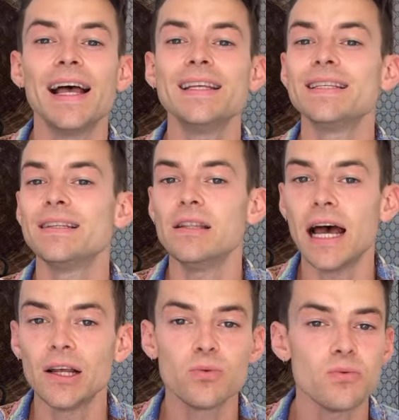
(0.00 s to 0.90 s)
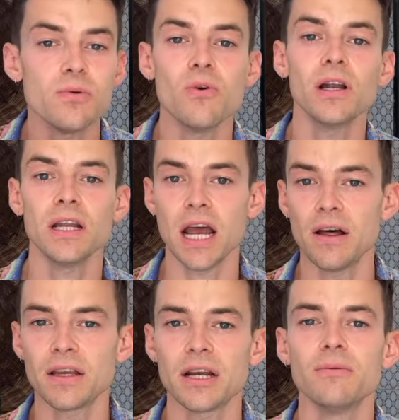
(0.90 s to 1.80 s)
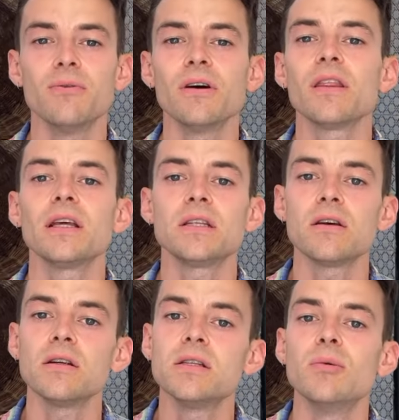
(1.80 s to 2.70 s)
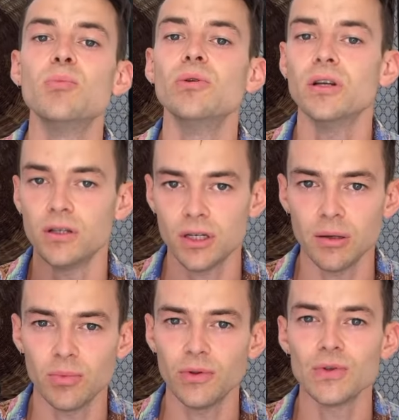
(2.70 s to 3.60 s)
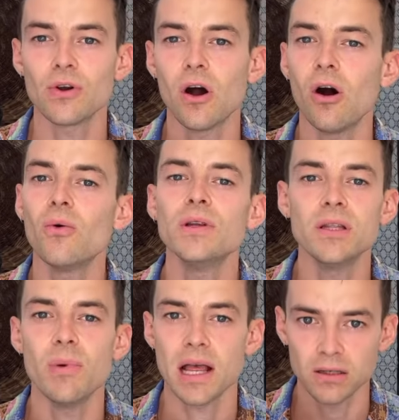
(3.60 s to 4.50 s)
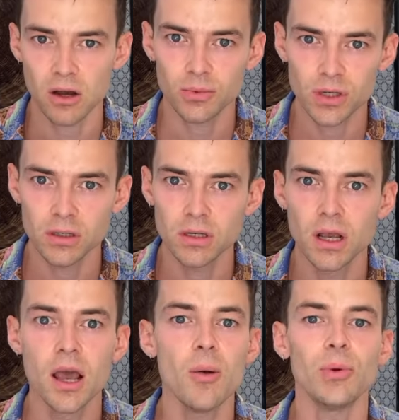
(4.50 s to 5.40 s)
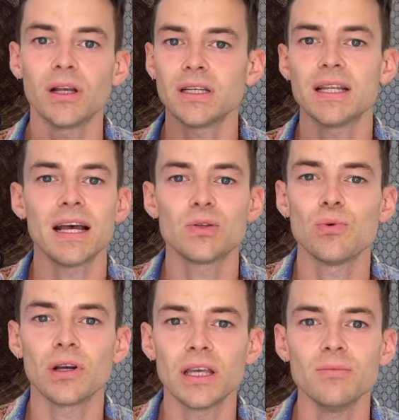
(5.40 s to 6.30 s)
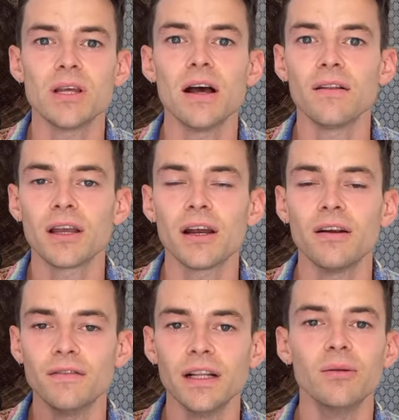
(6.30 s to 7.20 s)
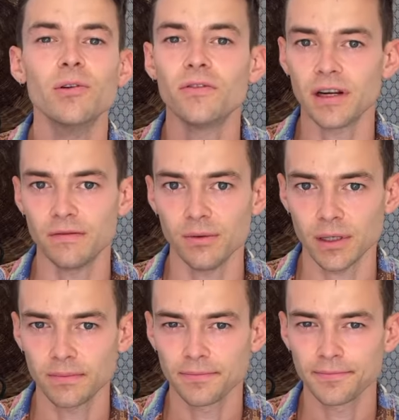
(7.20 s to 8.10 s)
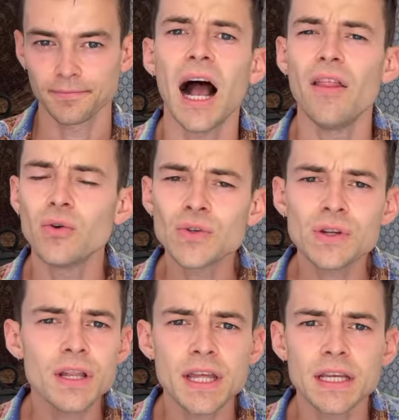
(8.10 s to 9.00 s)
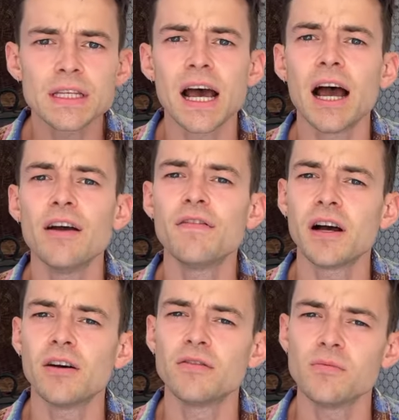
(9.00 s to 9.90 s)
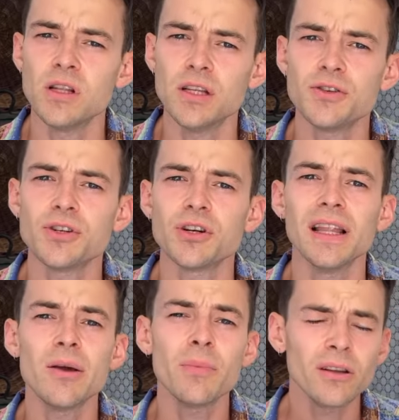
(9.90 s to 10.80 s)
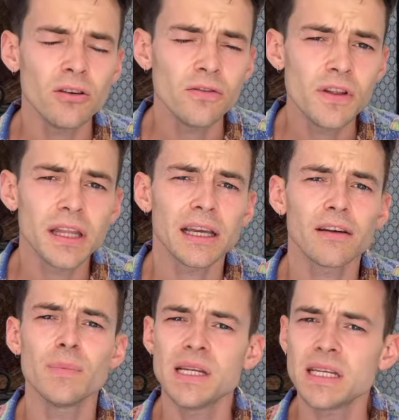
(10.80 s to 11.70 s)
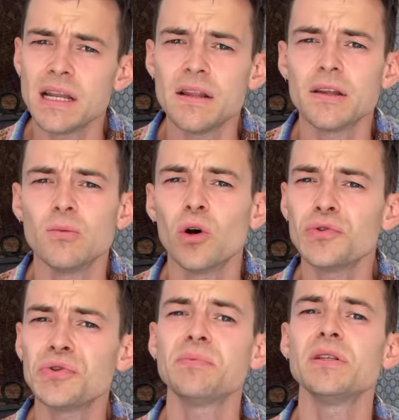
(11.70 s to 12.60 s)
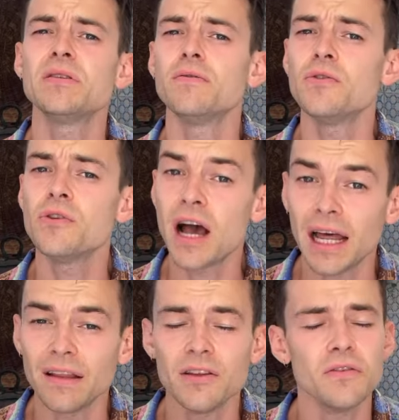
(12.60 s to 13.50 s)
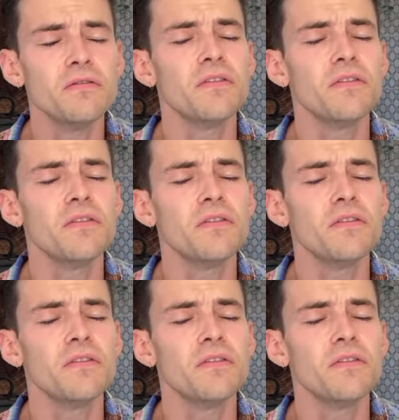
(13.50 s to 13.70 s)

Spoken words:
is what we want in healthcare. We want things that are simple and cheap. Those are always the best options because that's what keeps healthcare available for everyone. And those are the things that I've found from the literature. Let me know if you think I've missed anything. What treatments have you had that you